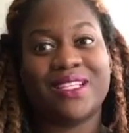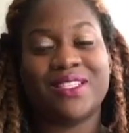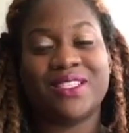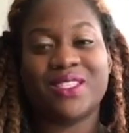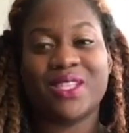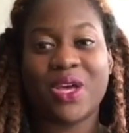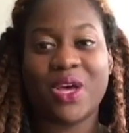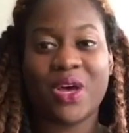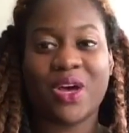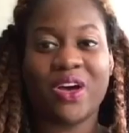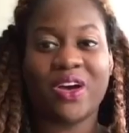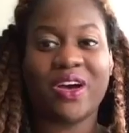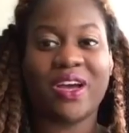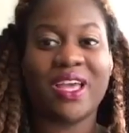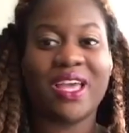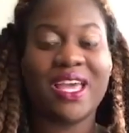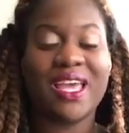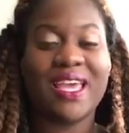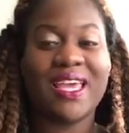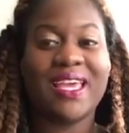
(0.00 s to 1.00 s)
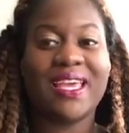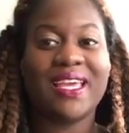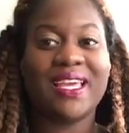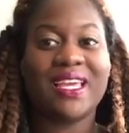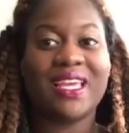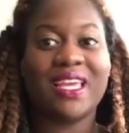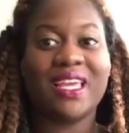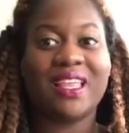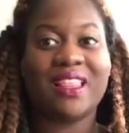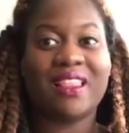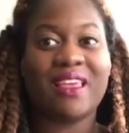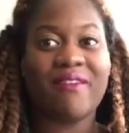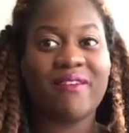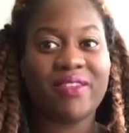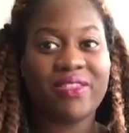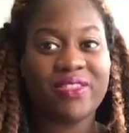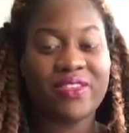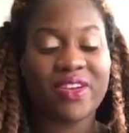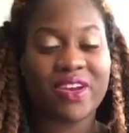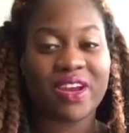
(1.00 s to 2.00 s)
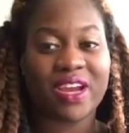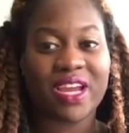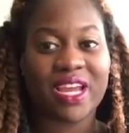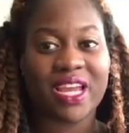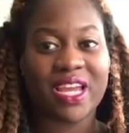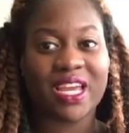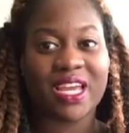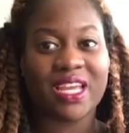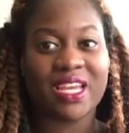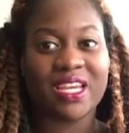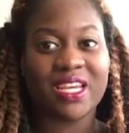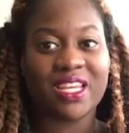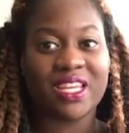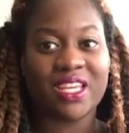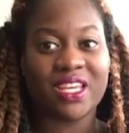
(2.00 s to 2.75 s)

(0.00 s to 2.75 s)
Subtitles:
So 11th grade